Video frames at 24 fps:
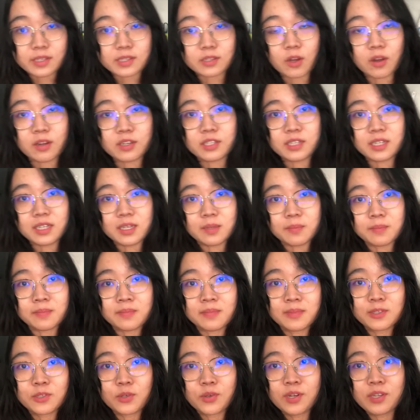not cheap.
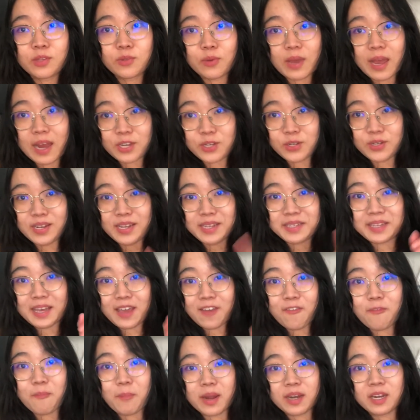So you need to actually
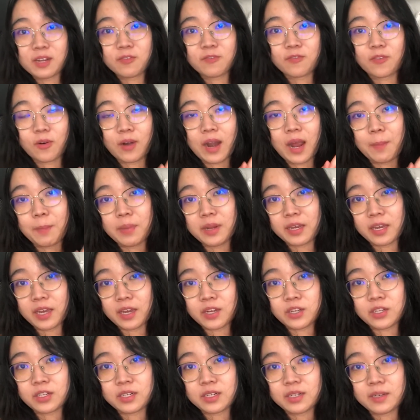save money for
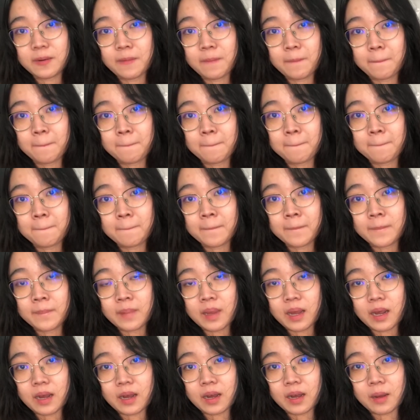application.
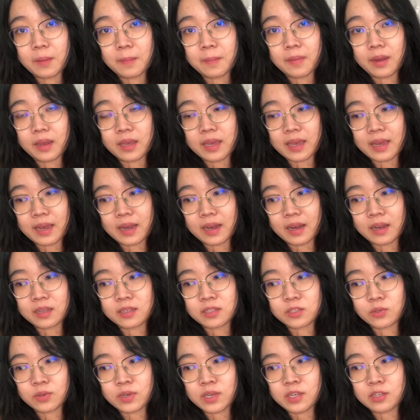
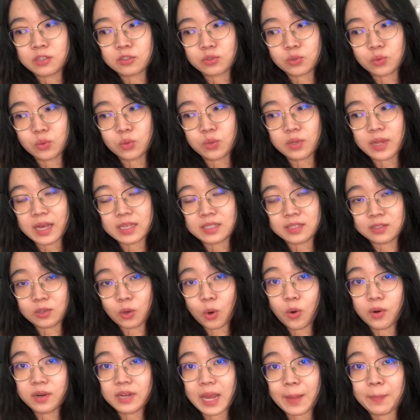So each school has its
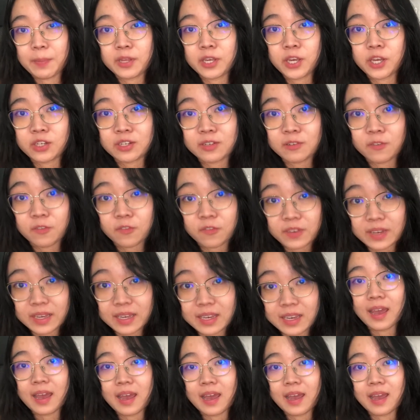own application fee,
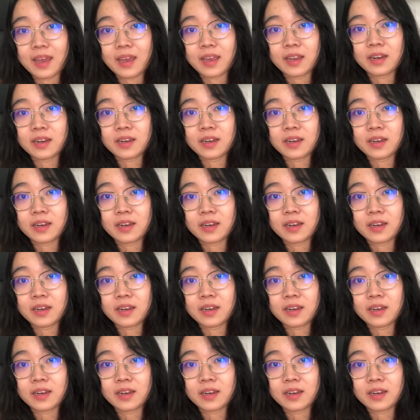and